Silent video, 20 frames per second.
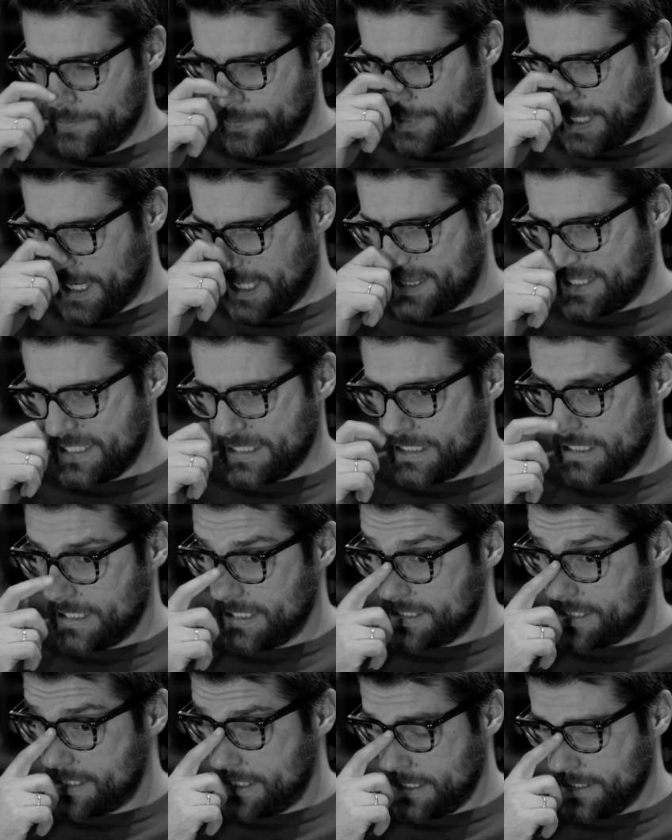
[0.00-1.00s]
But I think that
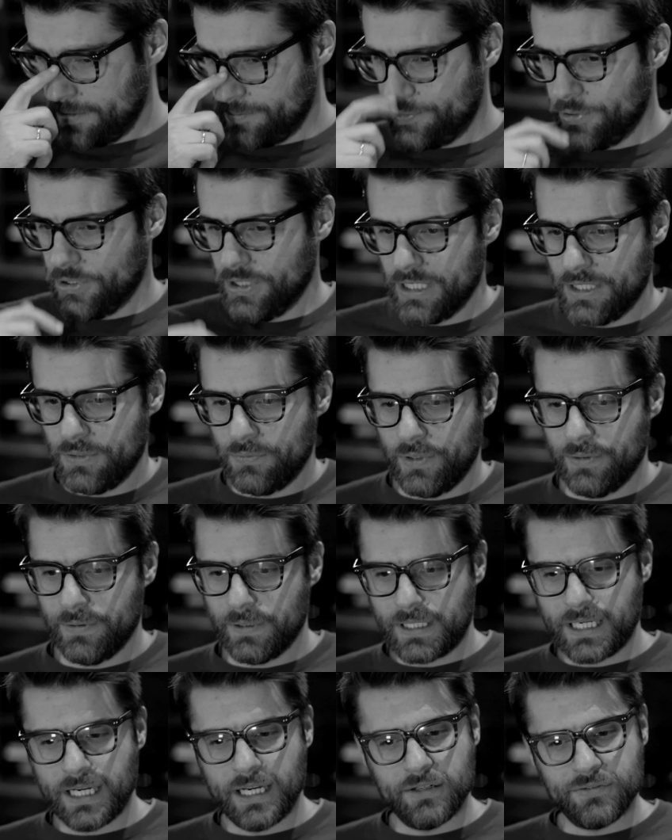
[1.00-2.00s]
at a certain point we
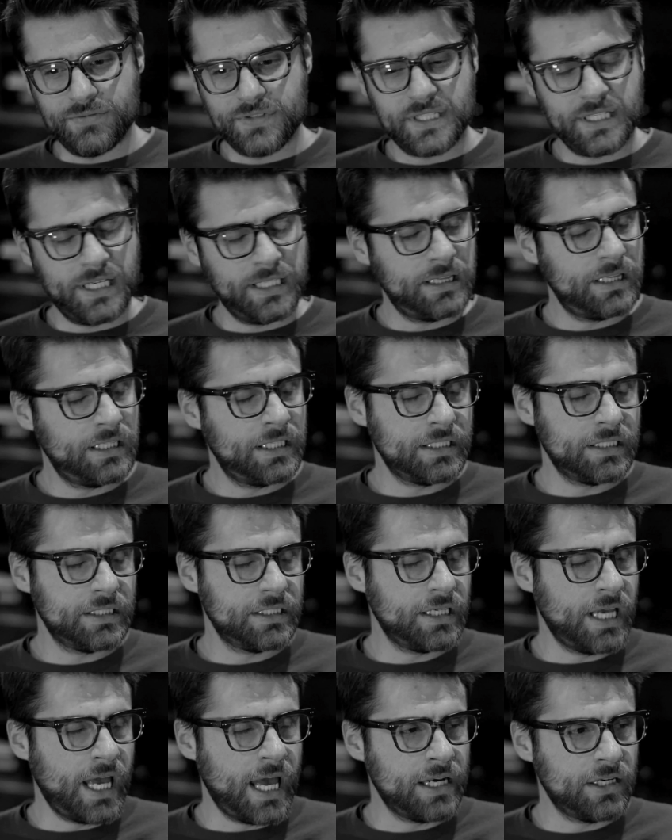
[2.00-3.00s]
will kind of settle
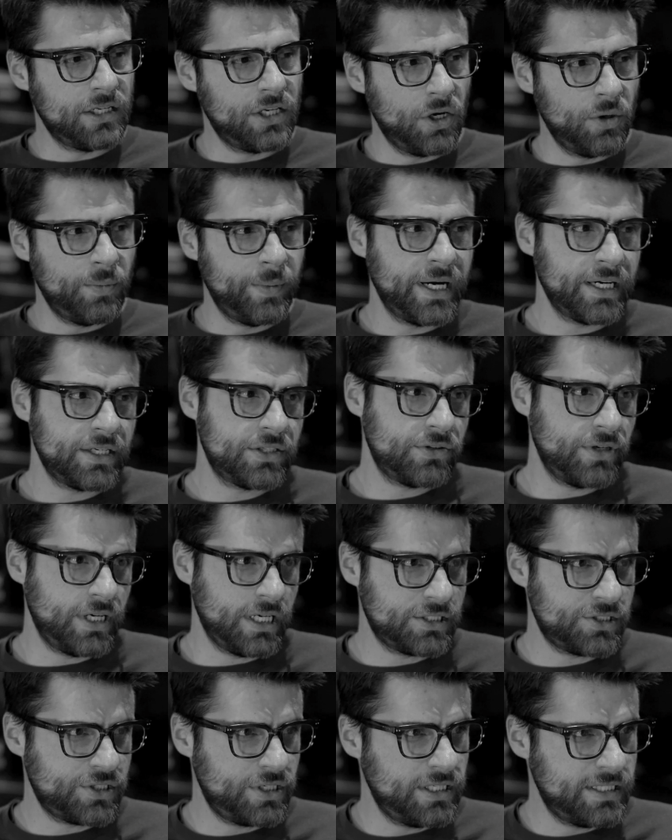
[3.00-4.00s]
and go back to
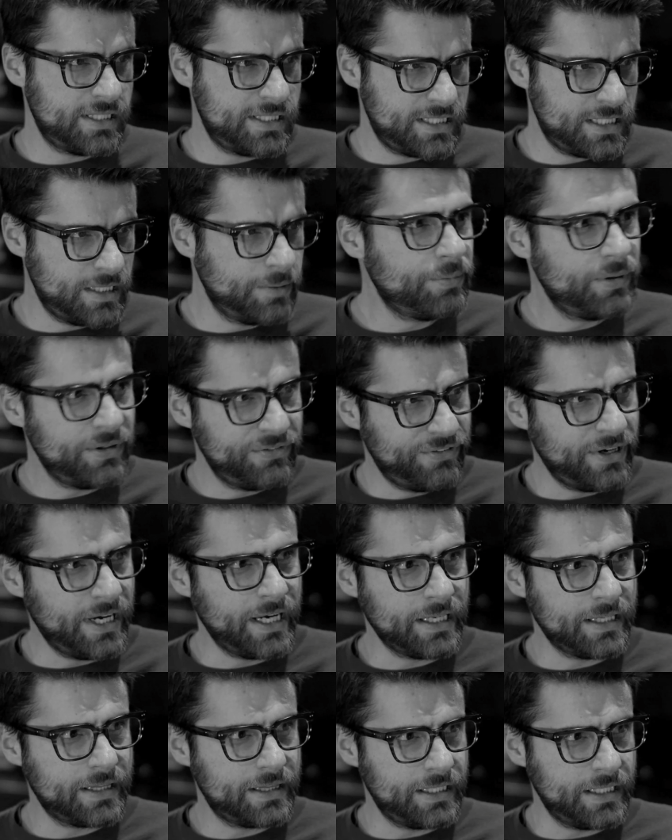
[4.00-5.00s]
actually
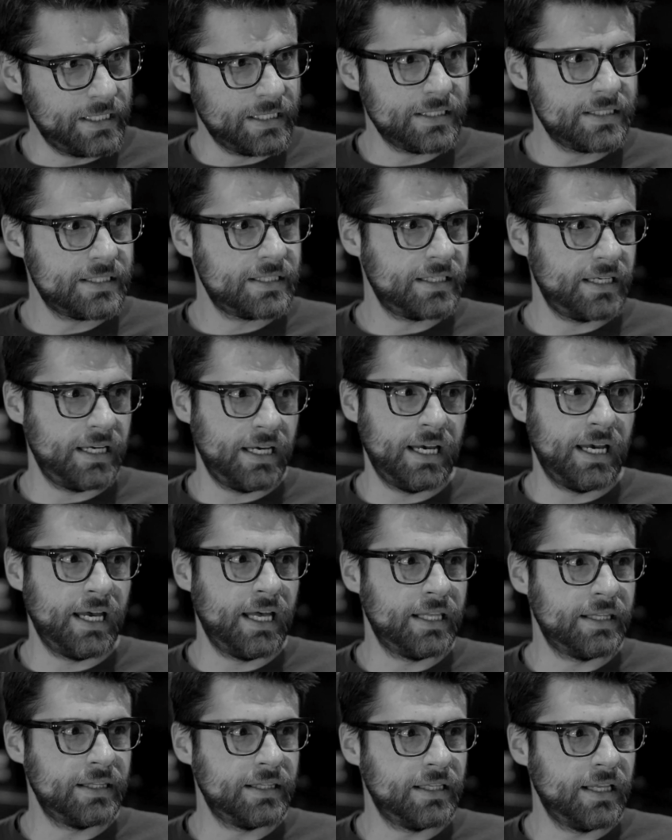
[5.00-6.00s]
simplifying things
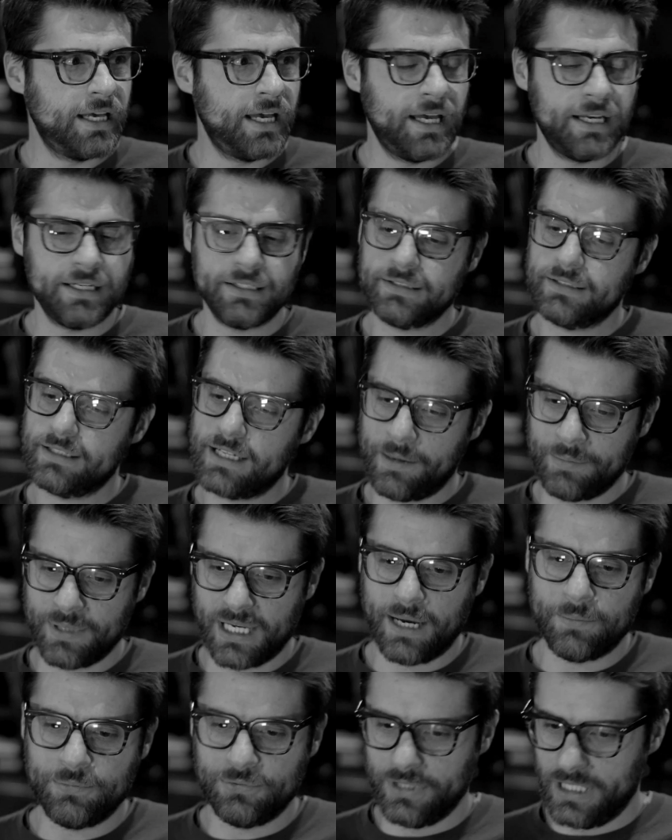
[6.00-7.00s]
and
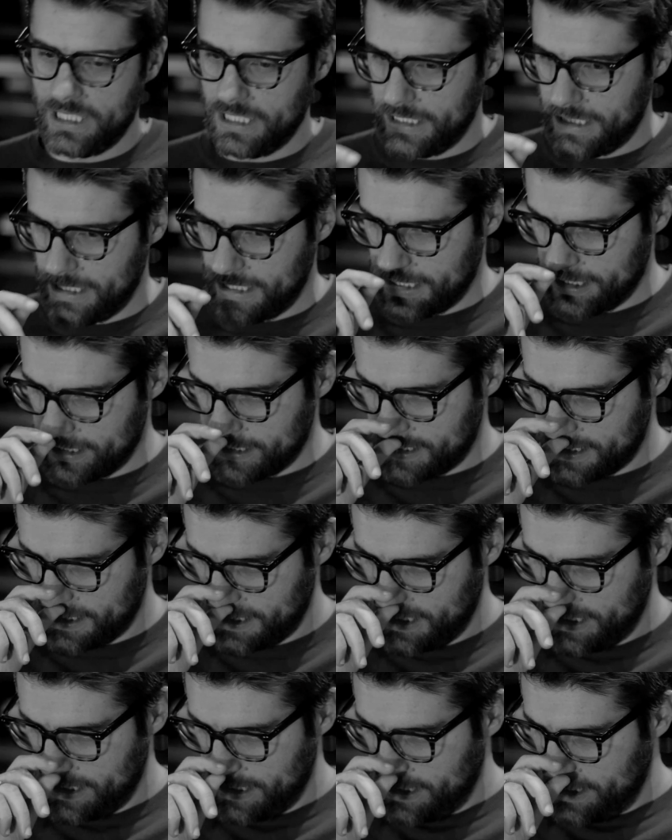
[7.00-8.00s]
coming up with the ideas.
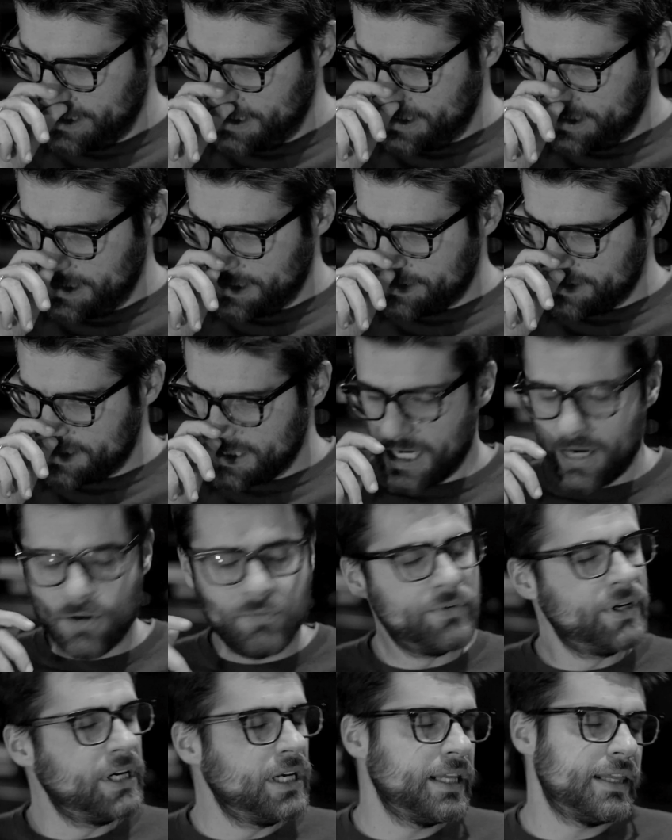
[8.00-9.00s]
Because I
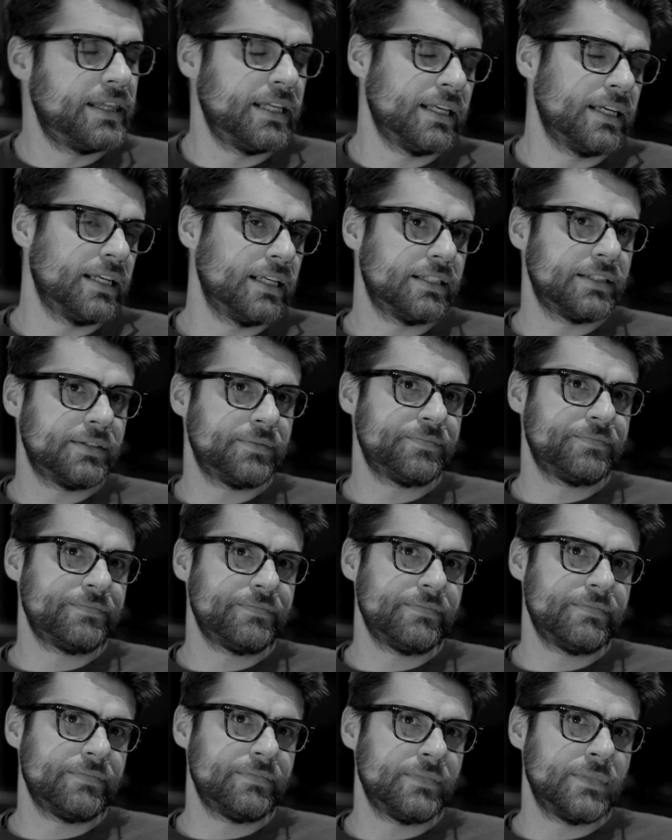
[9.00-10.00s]
don't really think that,
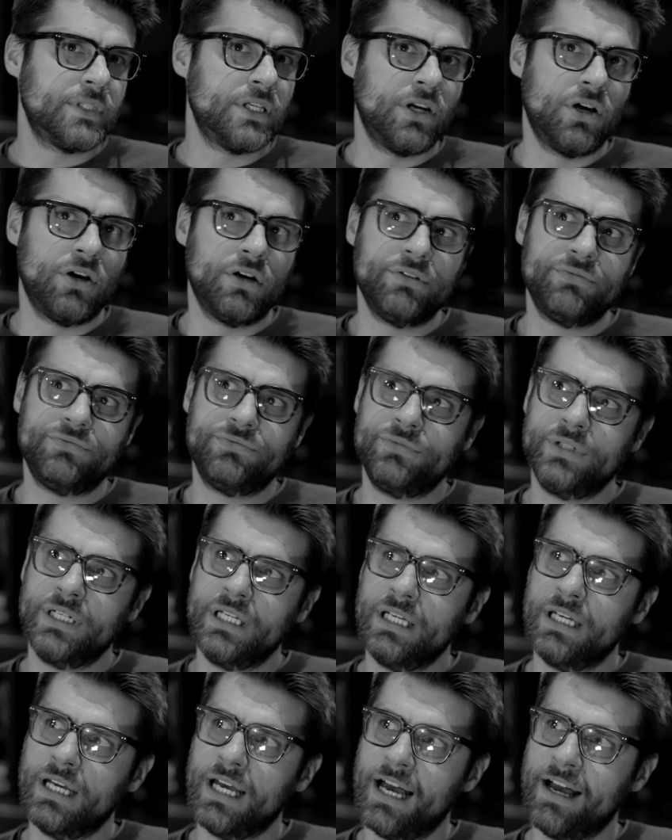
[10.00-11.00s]
you know, if
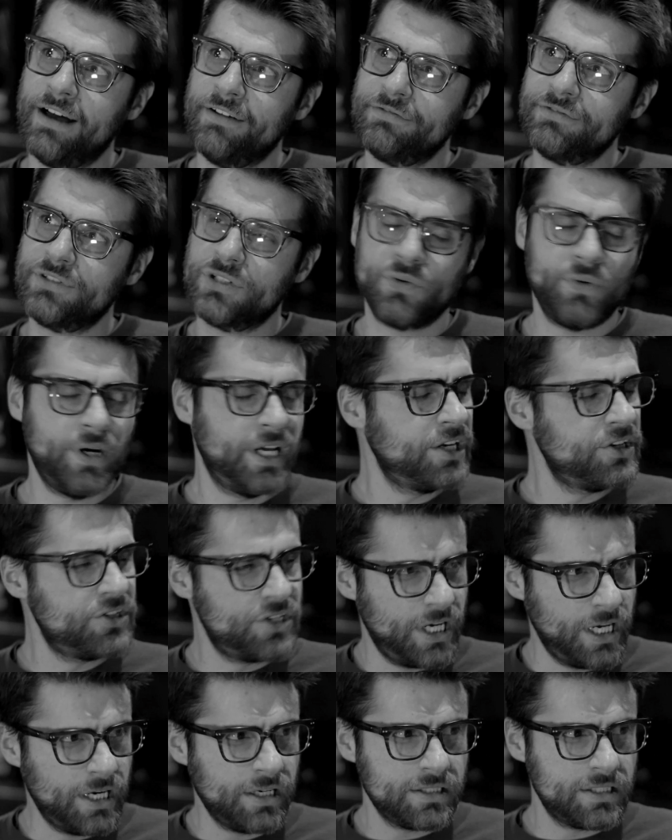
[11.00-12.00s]
we have 20
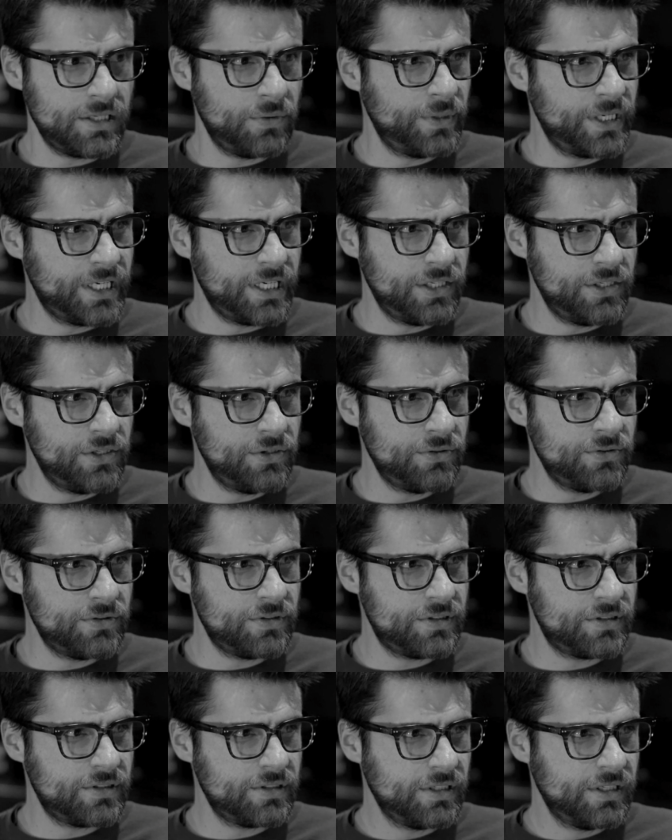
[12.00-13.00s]
channels that we can
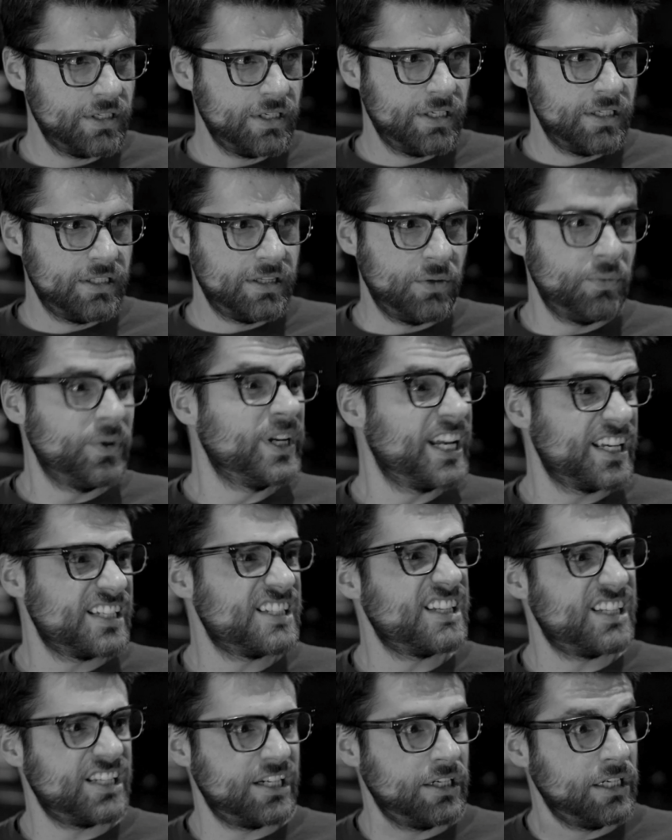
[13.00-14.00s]
use, that we
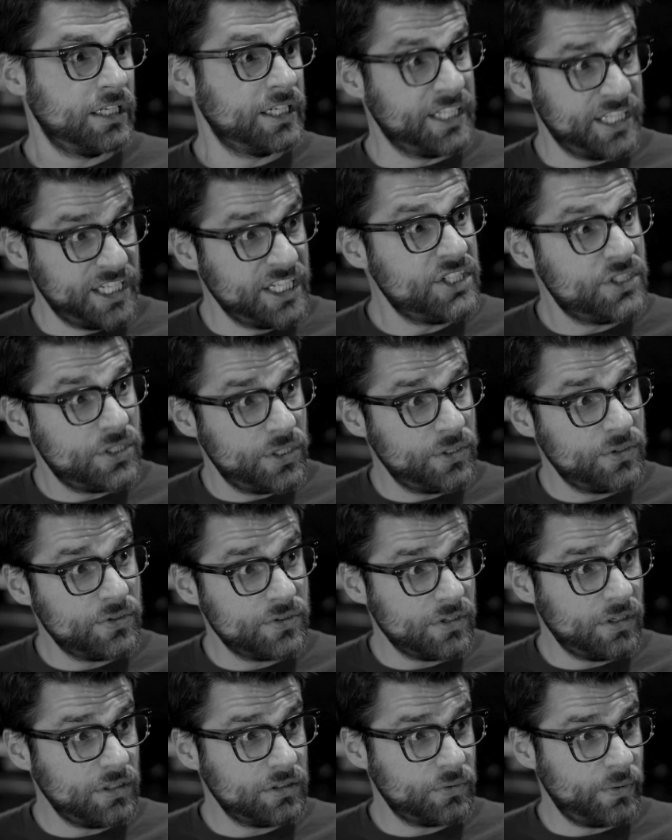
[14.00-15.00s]
necessarily need to
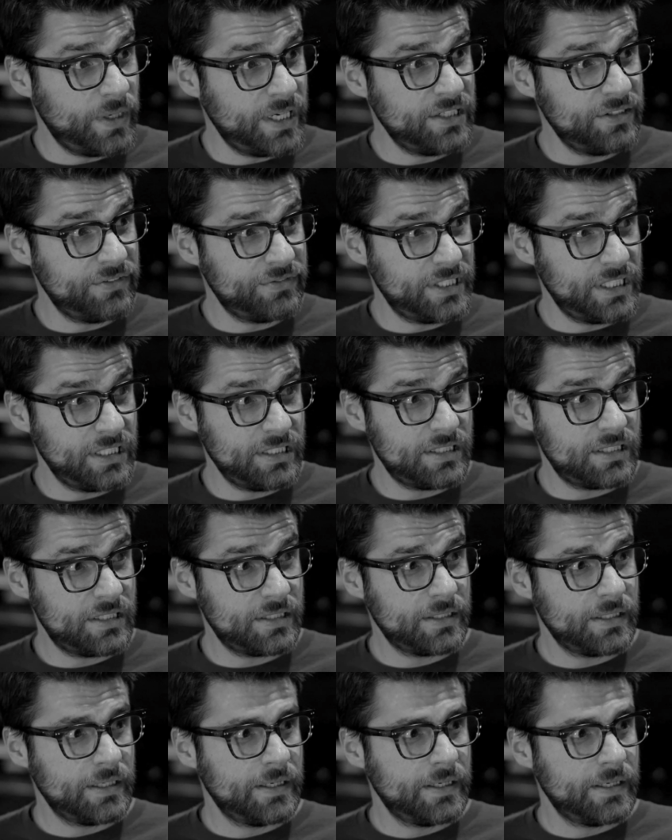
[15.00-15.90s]
use all 20 of these.